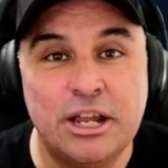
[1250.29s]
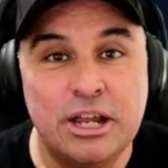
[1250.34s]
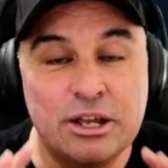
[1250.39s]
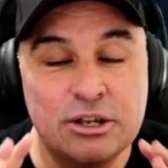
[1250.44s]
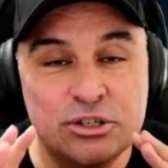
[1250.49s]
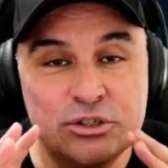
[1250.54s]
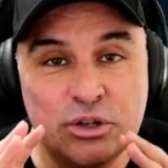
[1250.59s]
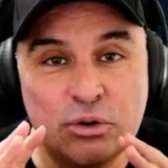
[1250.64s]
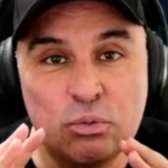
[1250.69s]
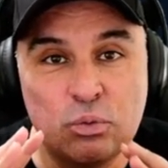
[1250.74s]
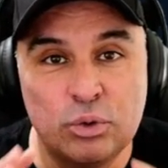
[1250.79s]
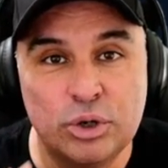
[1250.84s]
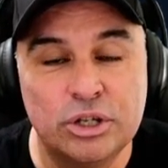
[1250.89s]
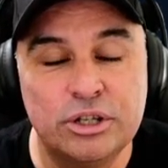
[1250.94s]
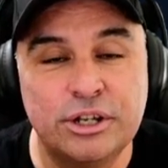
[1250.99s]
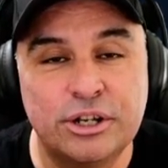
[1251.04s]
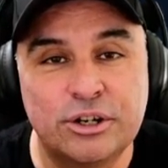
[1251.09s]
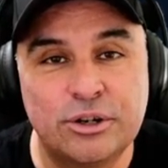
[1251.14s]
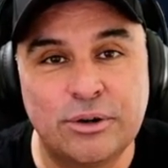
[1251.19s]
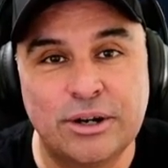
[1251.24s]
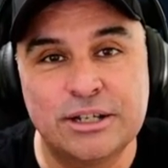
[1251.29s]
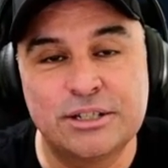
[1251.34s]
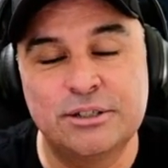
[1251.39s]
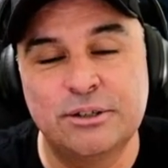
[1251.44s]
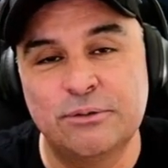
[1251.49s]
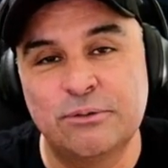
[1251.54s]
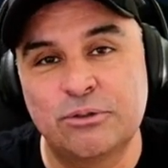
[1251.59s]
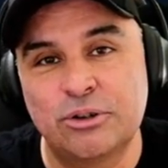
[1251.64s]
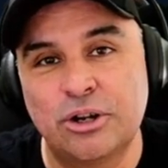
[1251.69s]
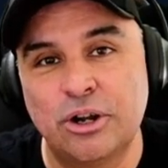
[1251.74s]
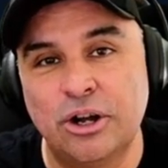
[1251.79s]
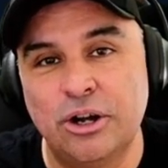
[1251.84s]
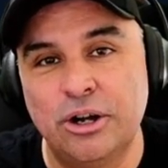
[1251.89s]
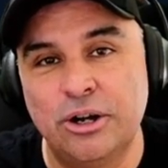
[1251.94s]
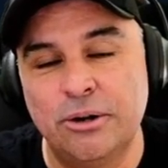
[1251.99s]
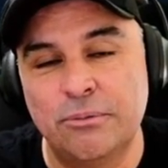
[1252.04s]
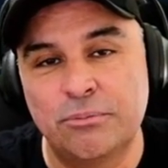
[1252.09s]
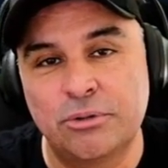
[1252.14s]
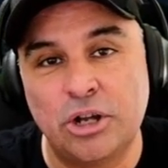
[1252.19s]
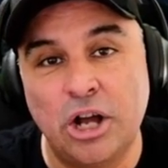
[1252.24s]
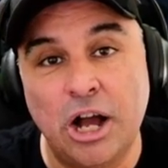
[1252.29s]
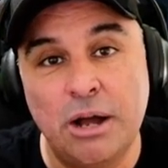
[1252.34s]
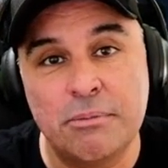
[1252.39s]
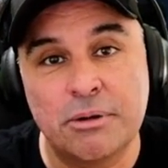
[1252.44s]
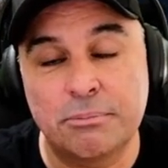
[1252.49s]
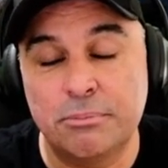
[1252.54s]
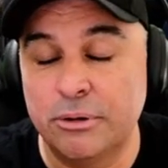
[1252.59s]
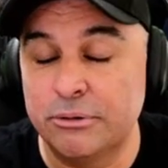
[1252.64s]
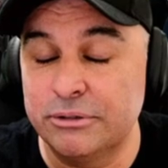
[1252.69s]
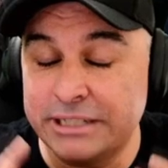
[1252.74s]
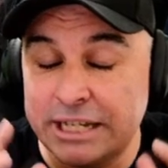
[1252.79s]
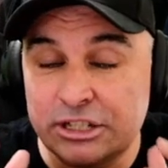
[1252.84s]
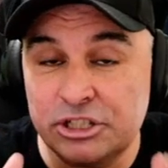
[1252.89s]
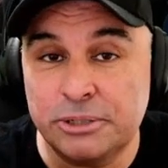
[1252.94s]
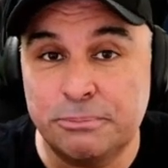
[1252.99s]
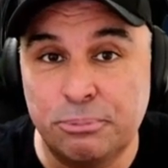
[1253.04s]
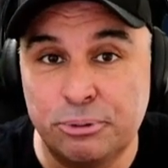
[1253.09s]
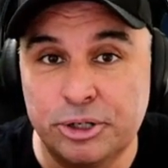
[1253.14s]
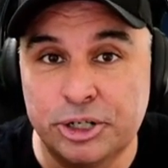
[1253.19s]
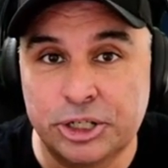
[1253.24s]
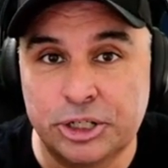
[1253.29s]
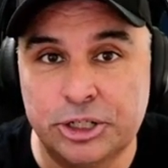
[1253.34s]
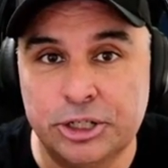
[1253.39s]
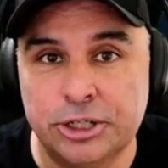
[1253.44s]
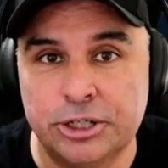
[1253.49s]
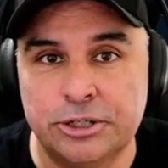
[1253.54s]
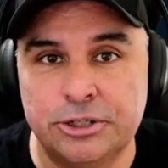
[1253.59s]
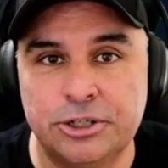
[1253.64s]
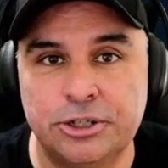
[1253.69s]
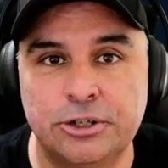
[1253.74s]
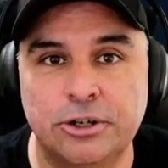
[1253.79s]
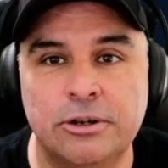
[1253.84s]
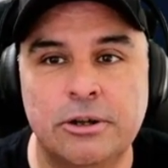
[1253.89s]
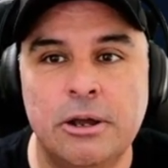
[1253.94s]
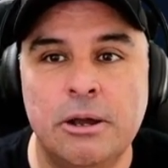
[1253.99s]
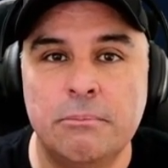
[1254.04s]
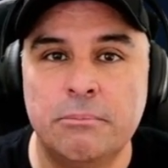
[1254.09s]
It was a really aggressive comic, but it was actually pretty good, you know.